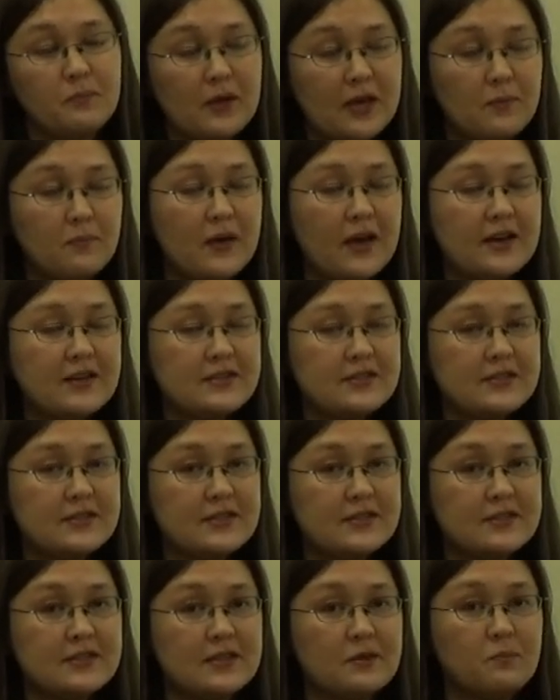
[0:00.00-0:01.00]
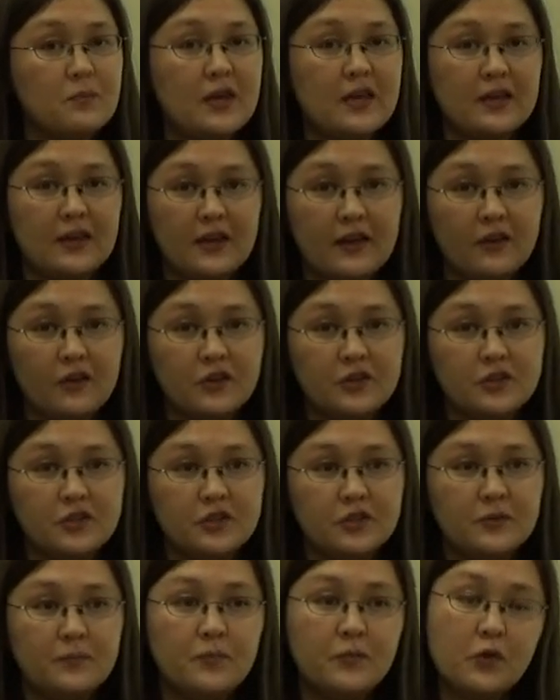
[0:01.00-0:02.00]
Baymax is the main
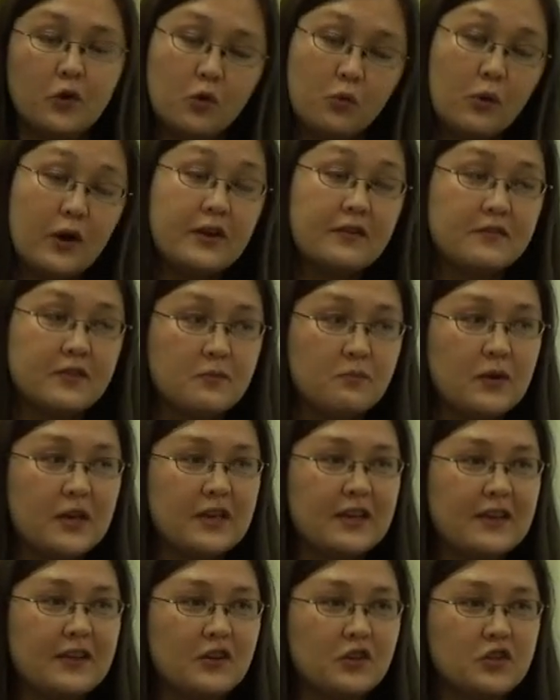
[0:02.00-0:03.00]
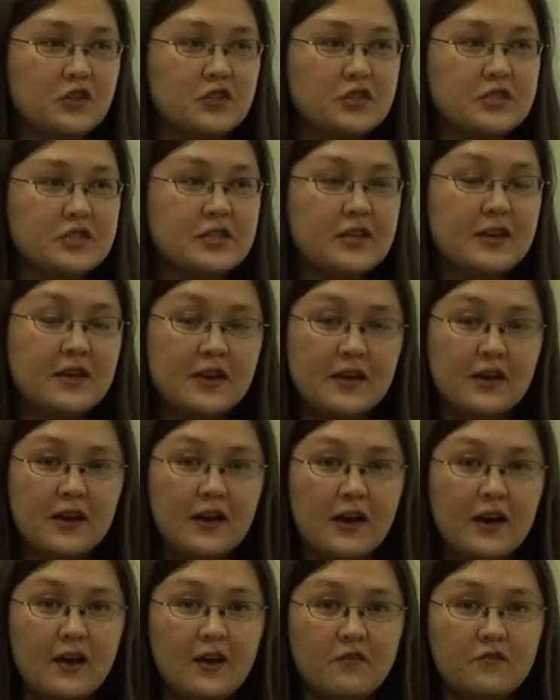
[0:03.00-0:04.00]
character, or one of the main characters,
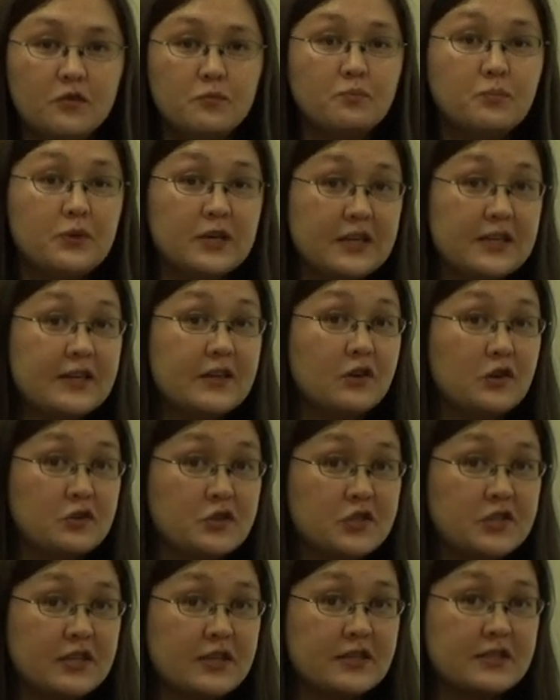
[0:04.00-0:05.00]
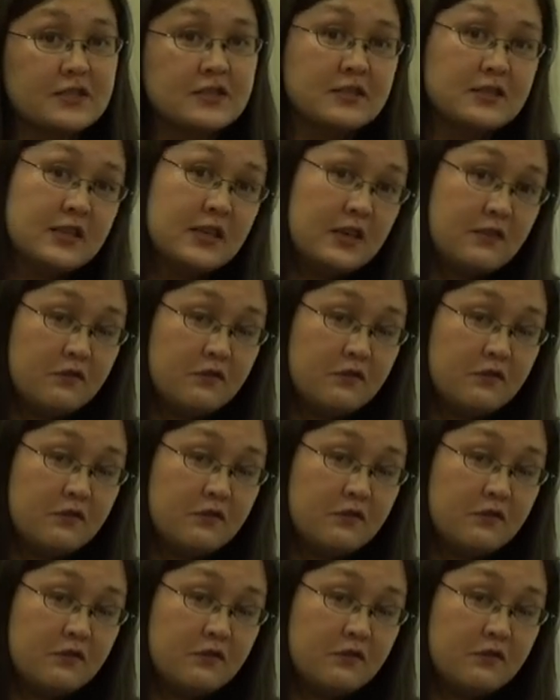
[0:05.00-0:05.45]
of Big Hero 6.